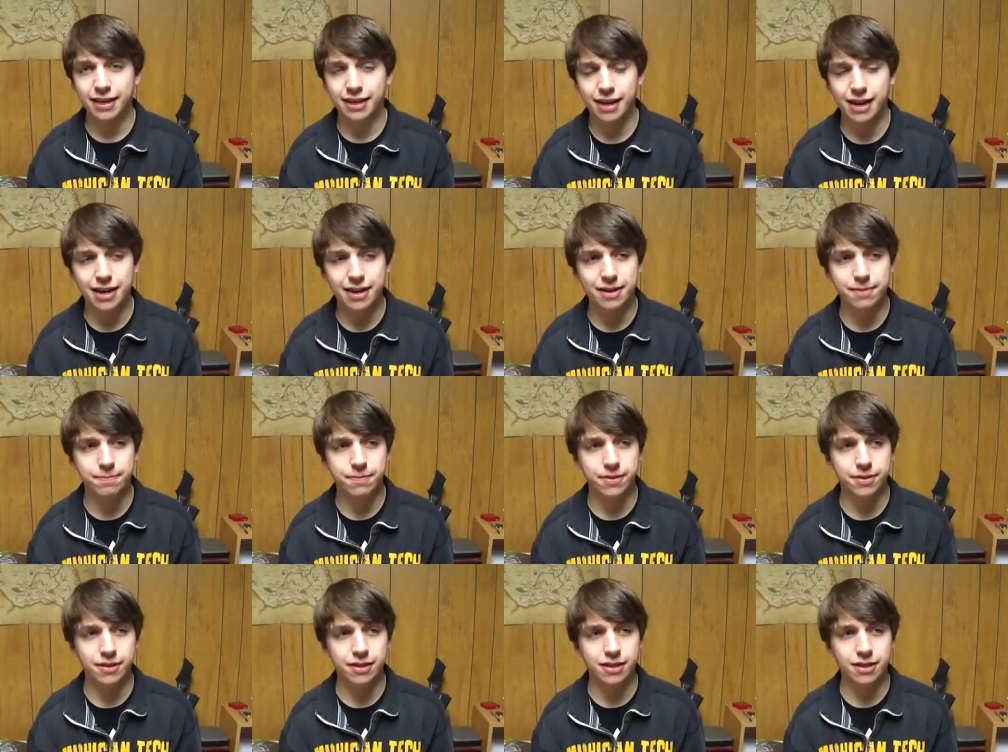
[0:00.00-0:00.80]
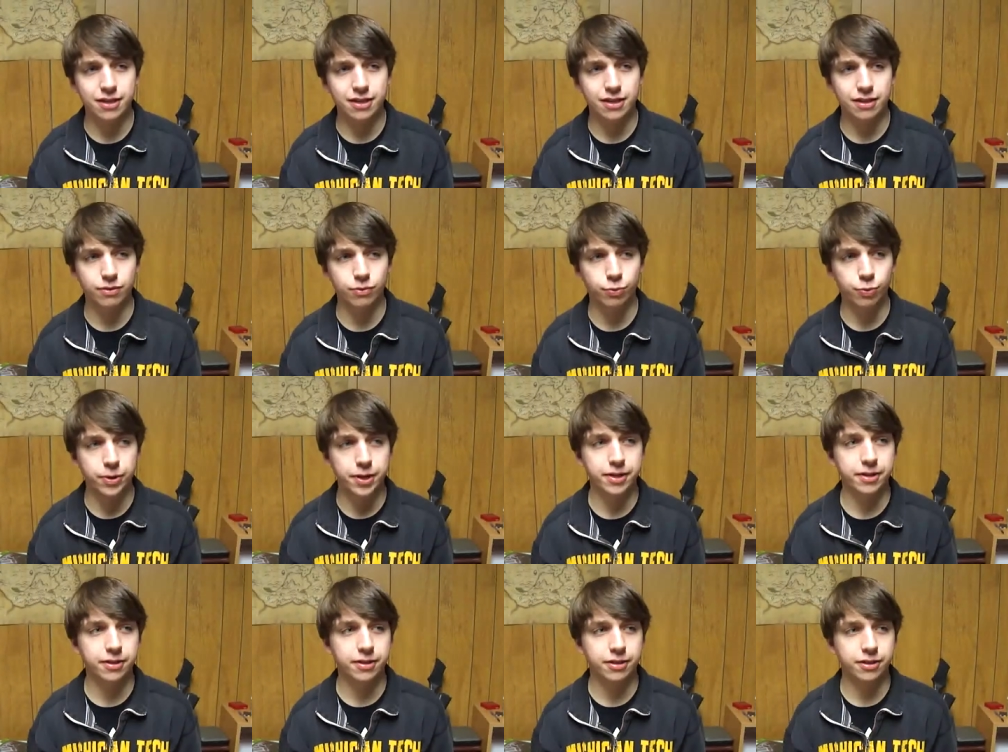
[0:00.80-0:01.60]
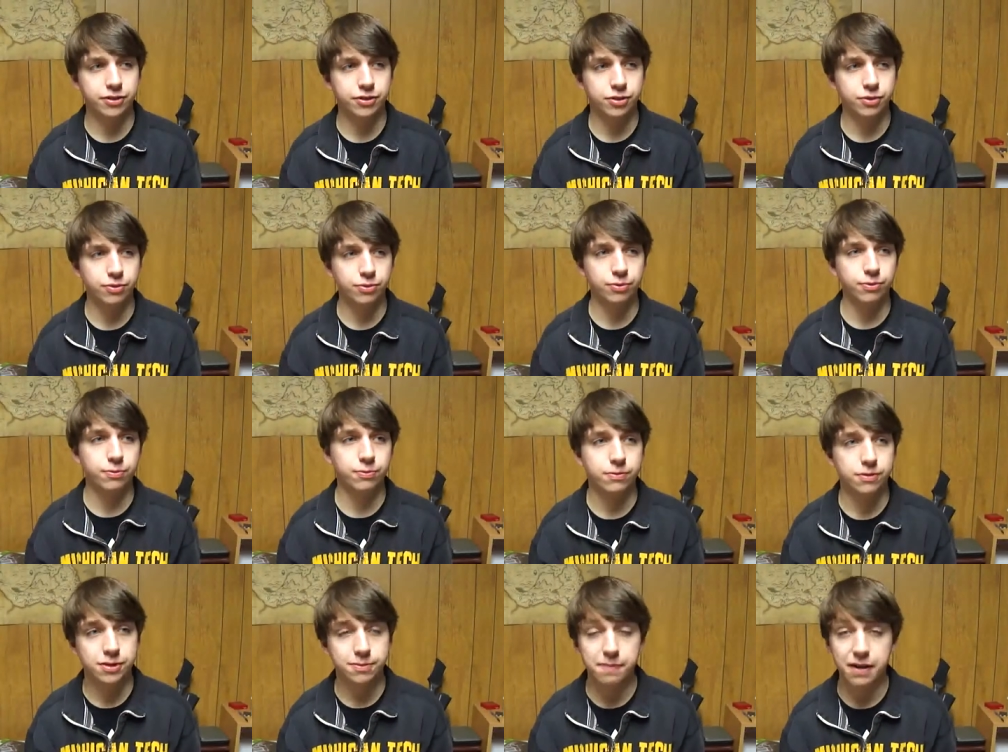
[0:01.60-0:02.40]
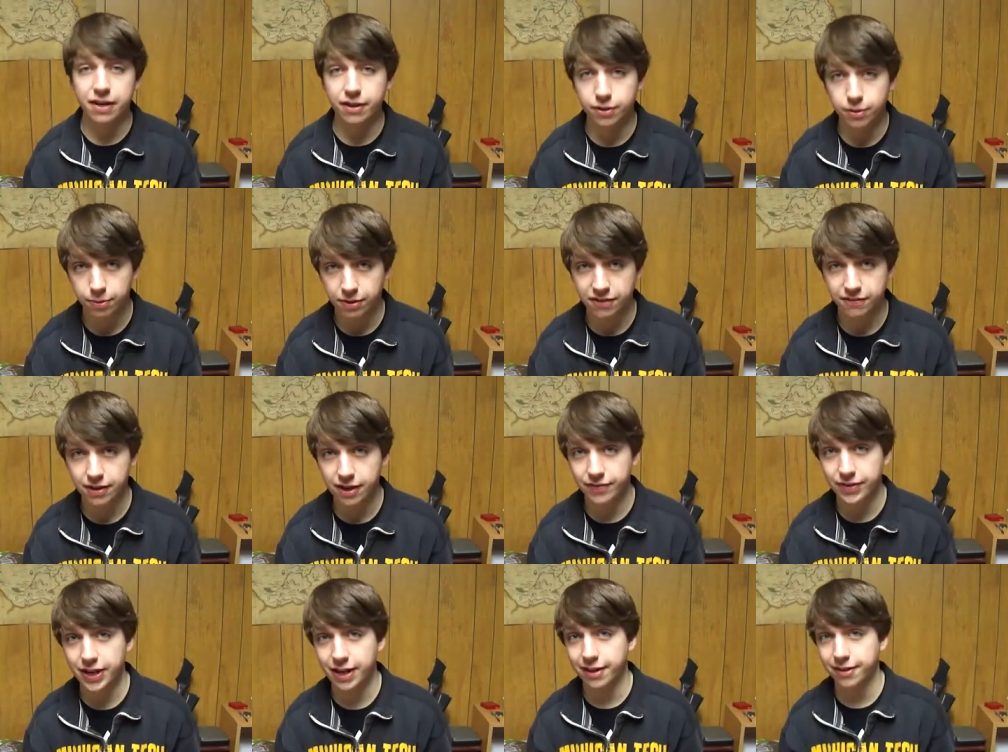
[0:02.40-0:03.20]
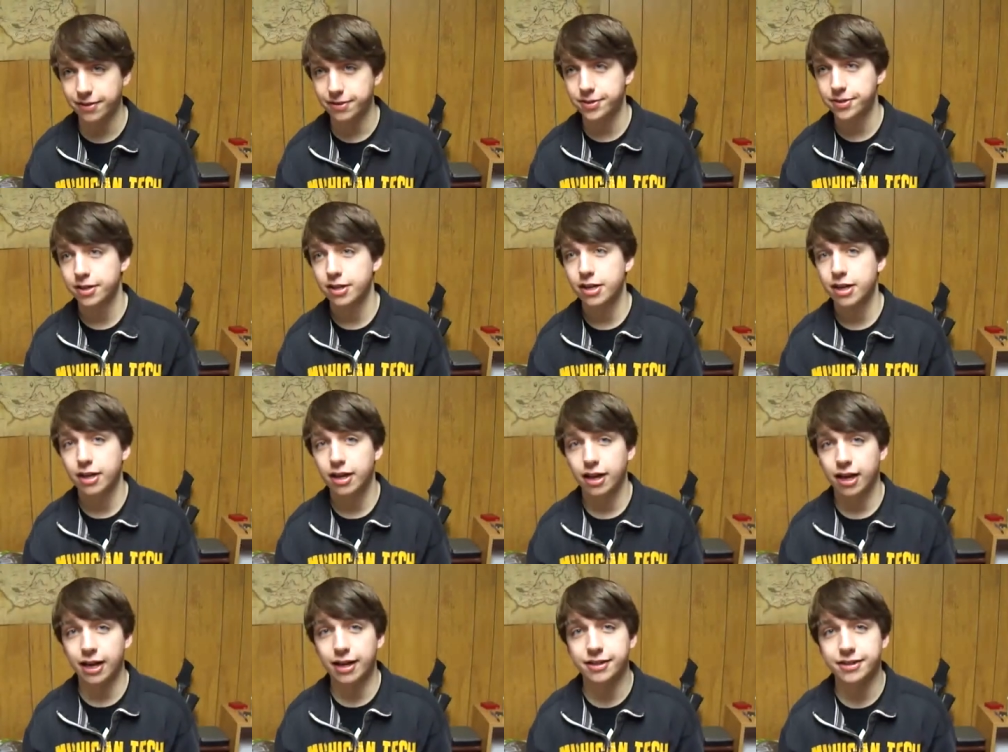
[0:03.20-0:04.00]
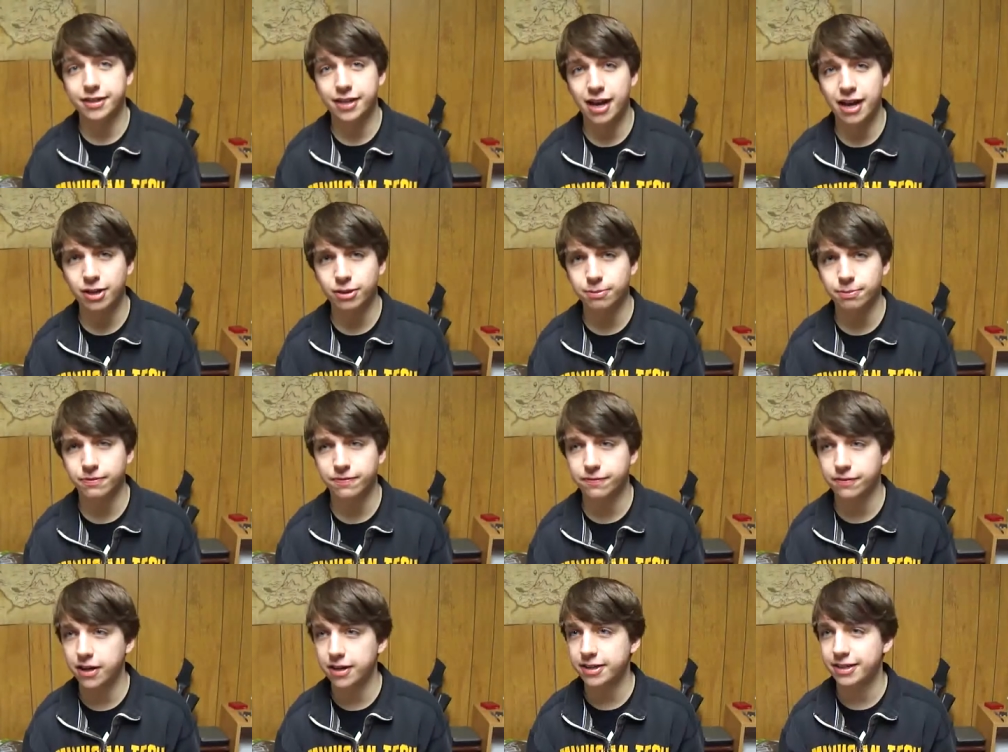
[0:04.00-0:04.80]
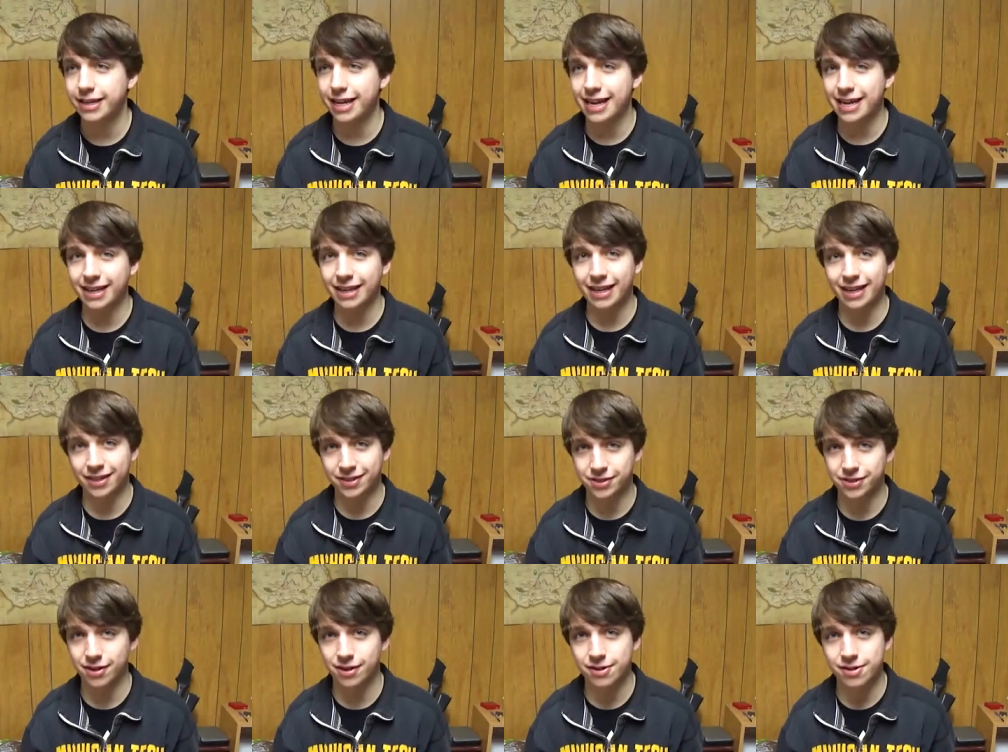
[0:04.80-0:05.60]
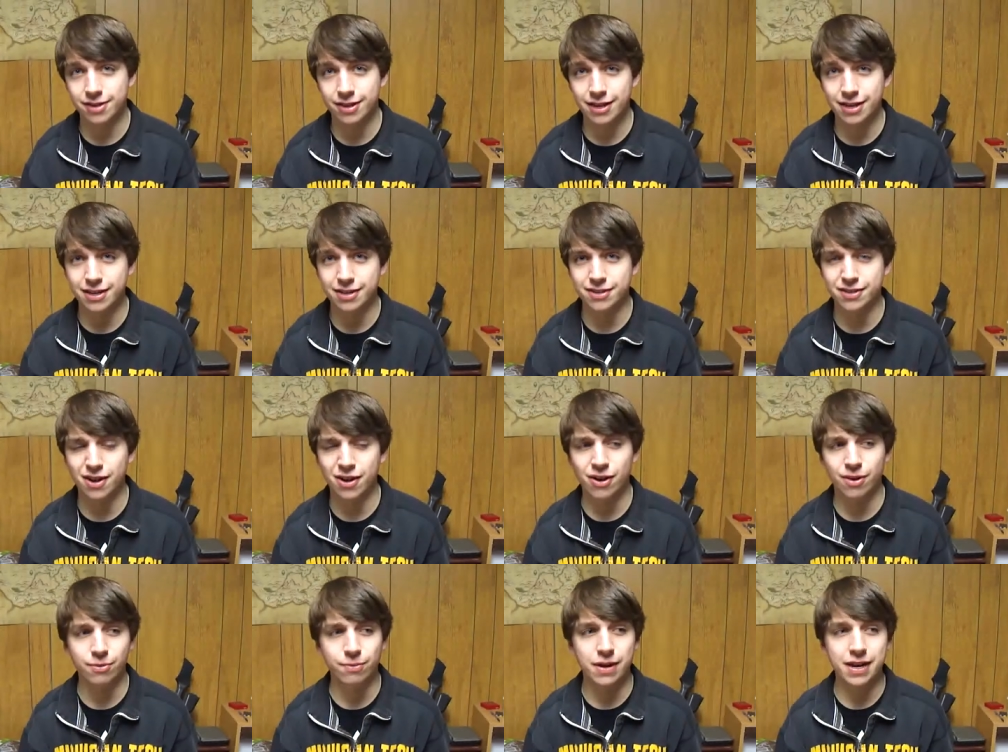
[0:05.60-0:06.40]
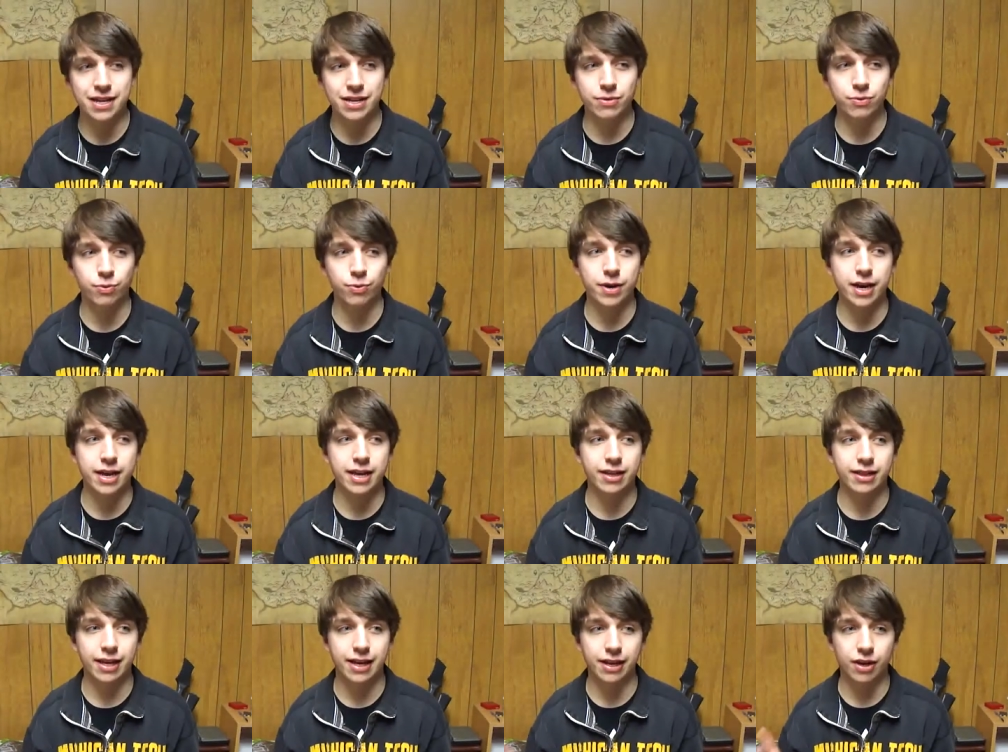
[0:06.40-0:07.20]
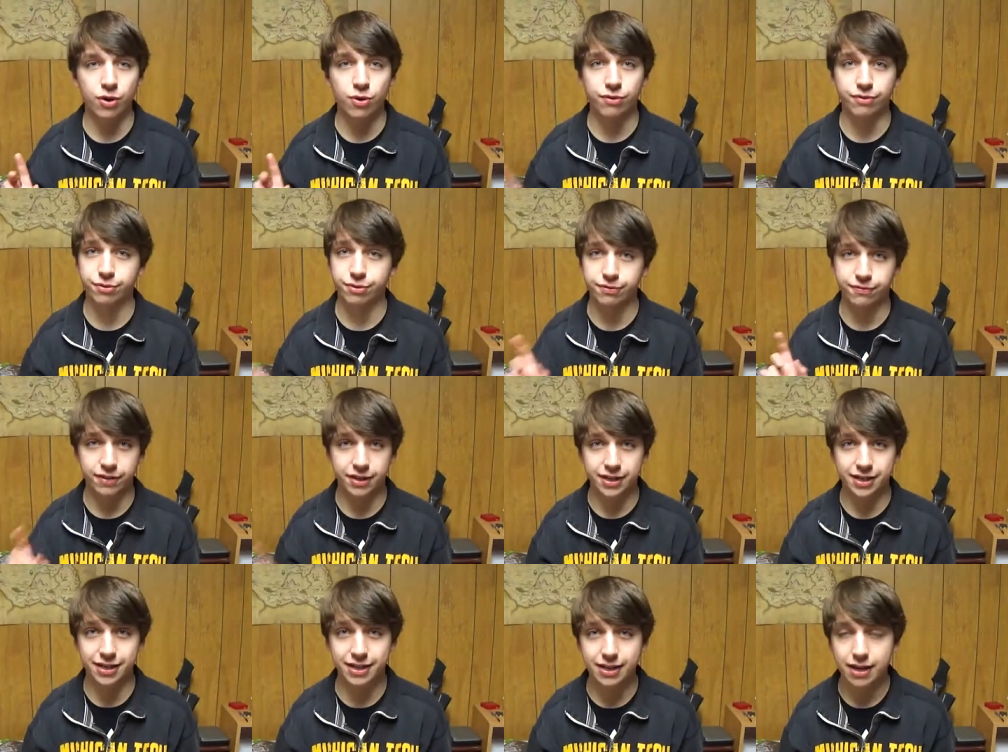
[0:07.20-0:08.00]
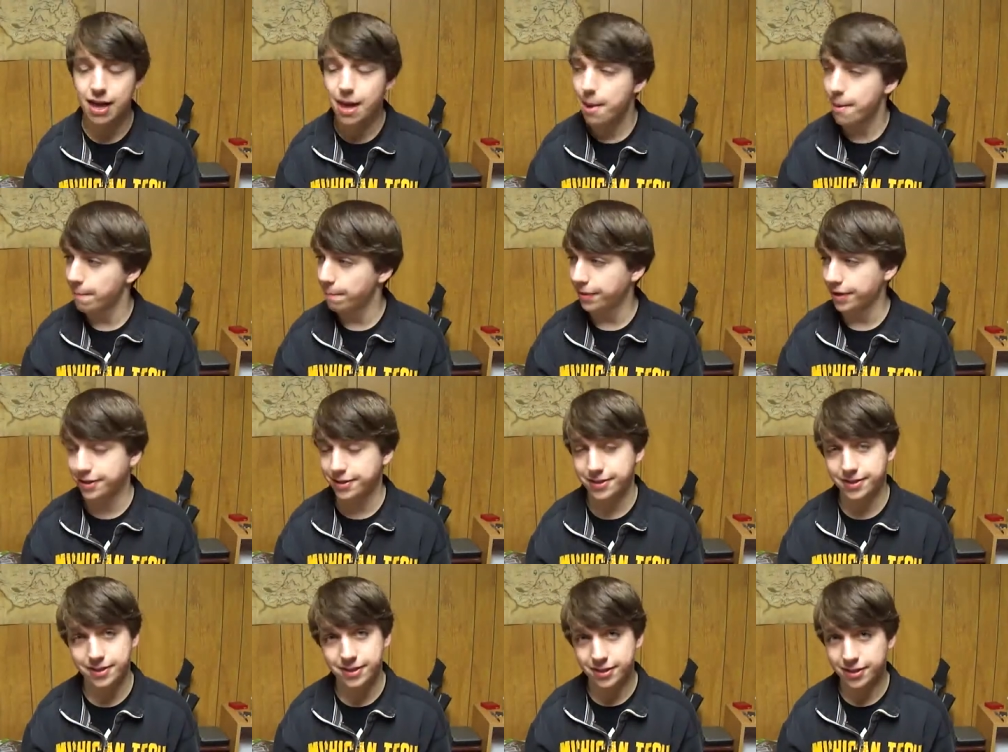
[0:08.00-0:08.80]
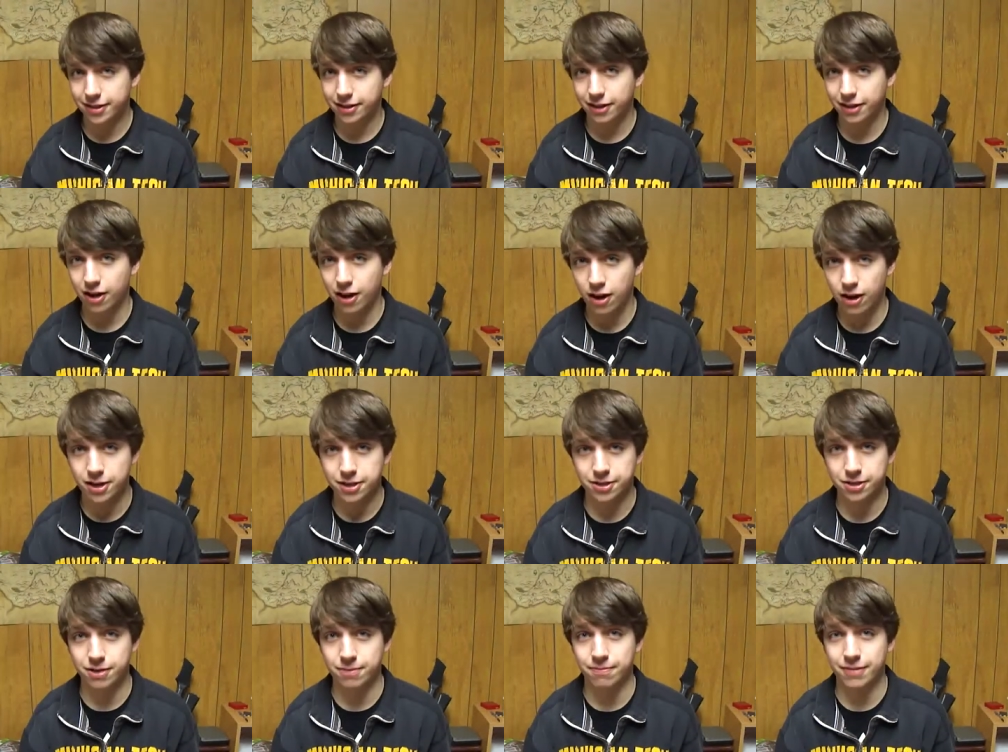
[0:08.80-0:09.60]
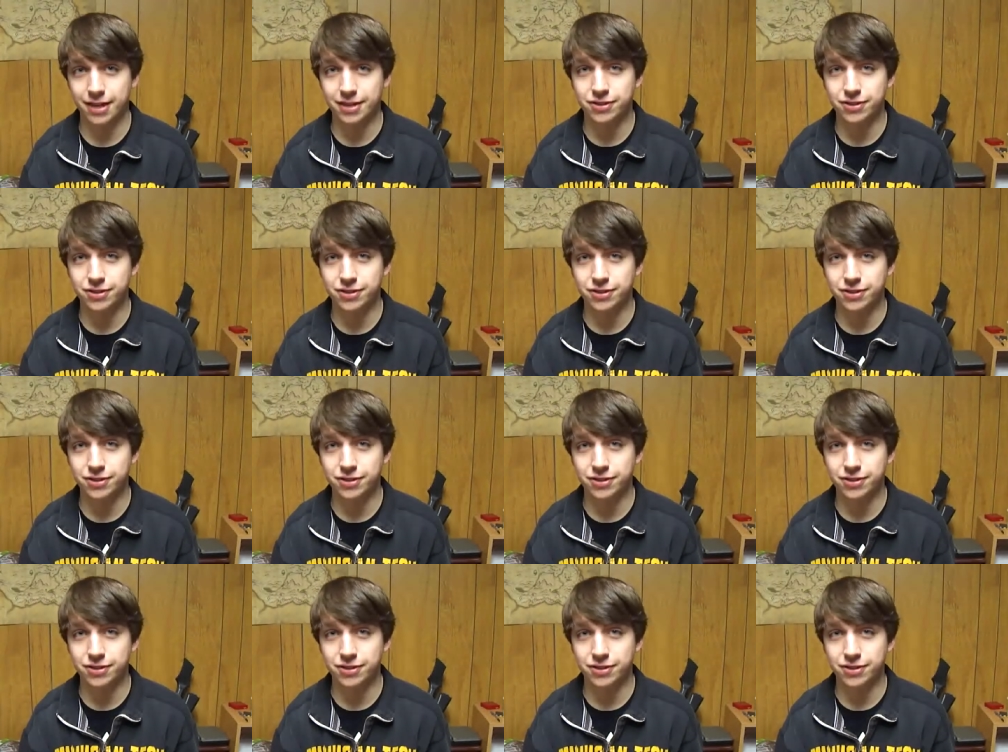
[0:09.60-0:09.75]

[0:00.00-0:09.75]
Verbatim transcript: got up the will to spend $25 uh, to help fund a Kickstarter that is already way like overfunded, but it's still awesome.